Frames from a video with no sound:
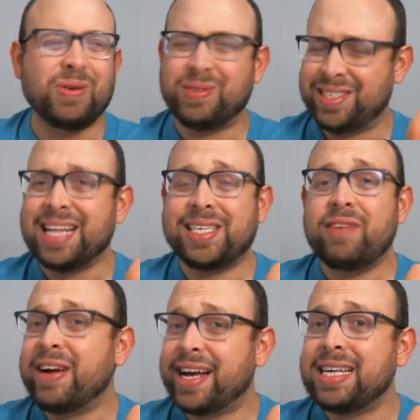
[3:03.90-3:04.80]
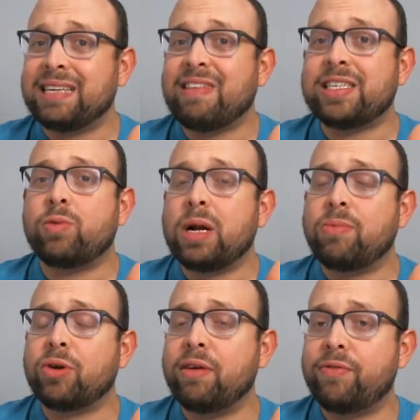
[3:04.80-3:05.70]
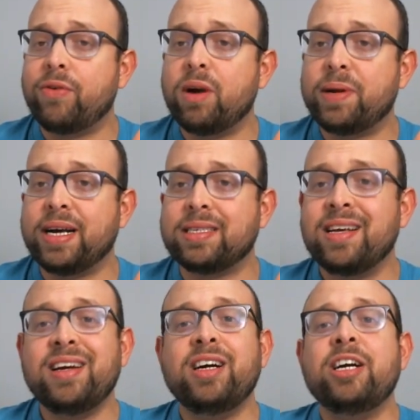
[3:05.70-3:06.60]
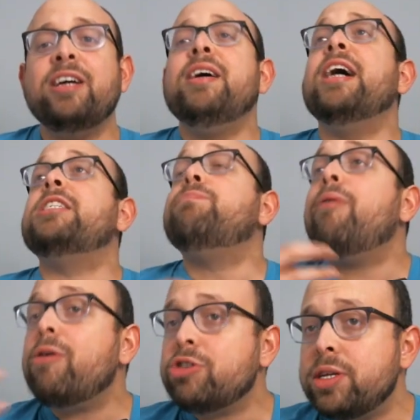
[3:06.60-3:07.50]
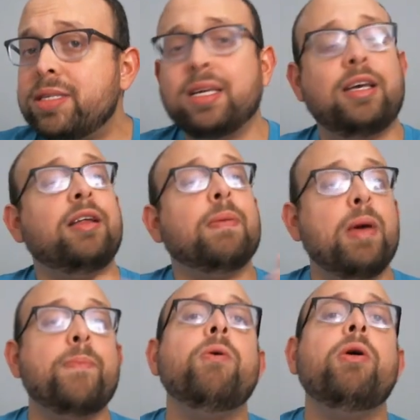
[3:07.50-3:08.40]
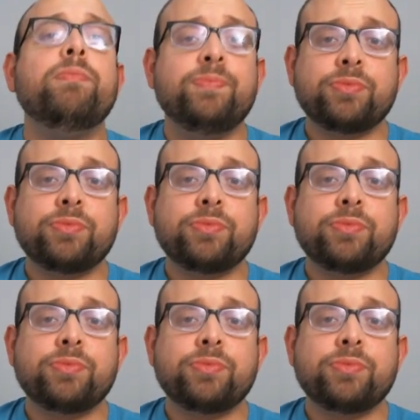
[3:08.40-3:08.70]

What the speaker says: sensitive. I guess if that's the word I'm looking for, because explosions and killing people